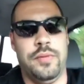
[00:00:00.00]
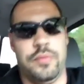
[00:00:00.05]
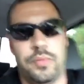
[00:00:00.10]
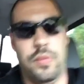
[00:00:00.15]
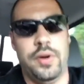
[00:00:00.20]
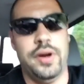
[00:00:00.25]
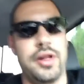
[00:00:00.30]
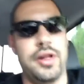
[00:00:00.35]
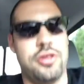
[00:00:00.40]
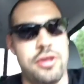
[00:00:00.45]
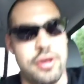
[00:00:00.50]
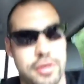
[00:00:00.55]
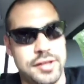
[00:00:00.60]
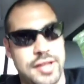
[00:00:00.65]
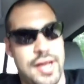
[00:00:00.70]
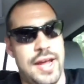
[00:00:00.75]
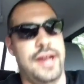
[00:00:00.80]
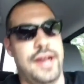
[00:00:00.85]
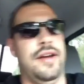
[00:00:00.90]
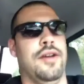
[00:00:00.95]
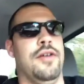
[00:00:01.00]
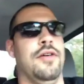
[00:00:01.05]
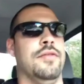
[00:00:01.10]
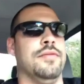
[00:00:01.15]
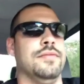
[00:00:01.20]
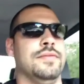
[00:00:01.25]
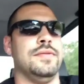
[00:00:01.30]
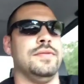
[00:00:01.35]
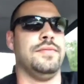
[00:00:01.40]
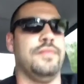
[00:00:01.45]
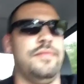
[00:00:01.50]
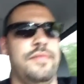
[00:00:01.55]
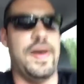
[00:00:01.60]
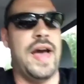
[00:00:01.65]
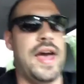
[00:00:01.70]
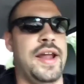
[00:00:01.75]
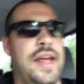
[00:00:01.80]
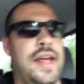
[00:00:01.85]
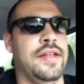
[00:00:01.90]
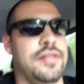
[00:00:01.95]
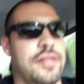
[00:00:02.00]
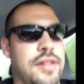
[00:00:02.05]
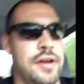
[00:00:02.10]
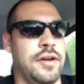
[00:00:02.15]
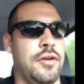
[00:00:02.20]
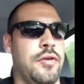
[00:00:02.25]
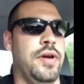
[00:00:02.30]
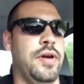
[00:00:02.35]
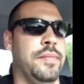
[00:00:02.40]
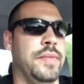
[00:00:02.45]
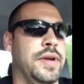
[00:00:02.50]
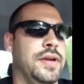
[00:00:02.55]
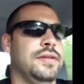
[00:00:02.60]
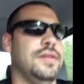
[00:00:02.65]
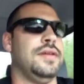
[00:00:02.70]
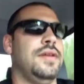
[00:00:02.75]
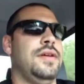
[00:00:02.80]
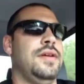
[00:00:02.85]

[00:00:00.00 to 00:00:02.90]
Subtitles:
What is your take on finance and equipment?